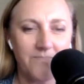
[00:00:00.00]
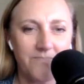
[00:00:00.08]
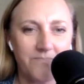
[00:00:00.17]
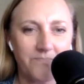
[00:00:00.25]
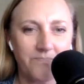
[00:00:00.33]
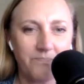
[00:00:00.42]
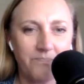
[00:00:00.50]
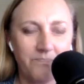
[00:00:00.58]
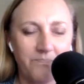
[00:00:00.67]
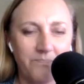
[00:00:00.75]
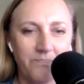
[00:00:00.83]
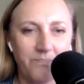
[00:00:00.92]

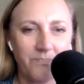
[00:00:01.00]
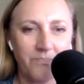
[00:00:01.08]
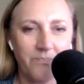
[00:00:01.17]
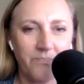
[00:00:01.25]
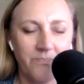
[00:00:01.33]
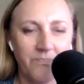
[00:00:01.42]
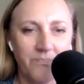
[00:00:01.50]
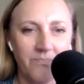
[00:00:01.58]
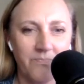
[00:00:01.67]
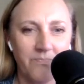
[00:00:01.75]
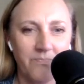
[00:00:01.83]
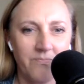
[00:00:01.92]

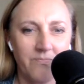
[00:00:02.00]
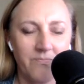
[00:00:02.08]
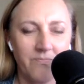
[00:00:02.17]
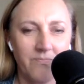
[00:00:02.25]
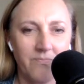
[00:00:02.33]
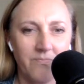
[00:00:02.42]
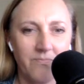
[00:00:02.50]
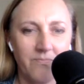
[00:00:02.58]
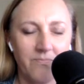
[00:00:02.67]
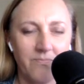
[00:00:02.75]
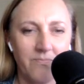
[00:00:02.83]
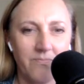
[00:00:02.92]

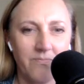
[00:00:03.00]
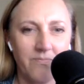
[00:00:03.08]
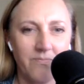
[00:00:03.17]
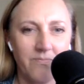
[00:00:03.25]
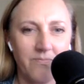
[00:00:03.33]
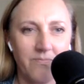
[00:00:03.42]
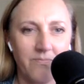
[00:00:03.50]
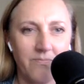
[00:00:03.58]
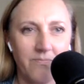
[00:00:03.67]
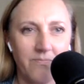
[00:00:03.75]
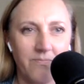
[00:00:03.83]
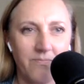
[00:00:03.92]

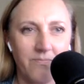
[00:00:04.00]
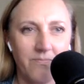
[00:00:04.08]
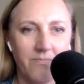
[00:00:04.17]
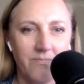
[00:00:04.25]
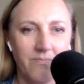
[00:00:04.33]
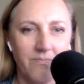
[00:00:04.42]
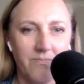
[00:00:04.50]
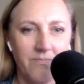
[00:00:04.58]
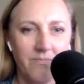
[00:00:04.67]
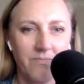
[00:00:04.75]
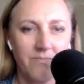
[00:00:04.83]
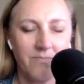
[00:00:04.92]

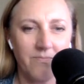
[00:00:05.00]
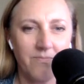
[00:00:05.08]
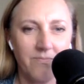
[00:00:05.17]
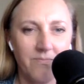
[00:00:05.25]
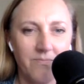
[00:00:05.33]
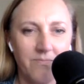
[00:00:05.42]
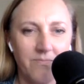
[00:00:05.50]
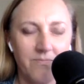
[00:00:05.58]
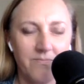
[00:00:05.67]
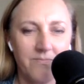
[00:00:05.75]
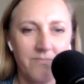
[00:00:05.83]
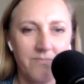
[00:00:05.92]

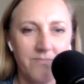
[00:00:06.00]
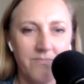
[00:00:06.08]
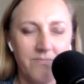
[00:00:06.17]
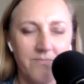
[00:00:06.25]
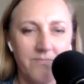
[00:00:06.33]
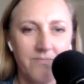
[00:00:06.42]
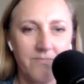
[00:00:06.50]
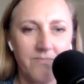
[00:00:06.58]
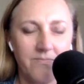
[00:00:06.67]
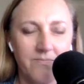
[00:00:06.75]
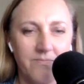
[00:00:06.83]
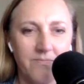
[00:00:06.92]

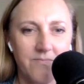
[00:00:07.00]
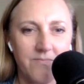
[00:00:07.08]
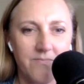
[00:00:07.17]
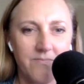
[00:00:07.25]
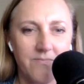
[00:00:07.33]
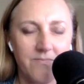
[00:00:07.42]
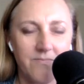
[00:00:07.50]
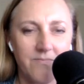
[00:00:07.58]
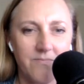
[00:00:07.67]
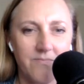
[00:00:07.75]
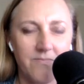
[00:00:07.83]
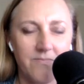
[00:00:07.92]
(not speaking)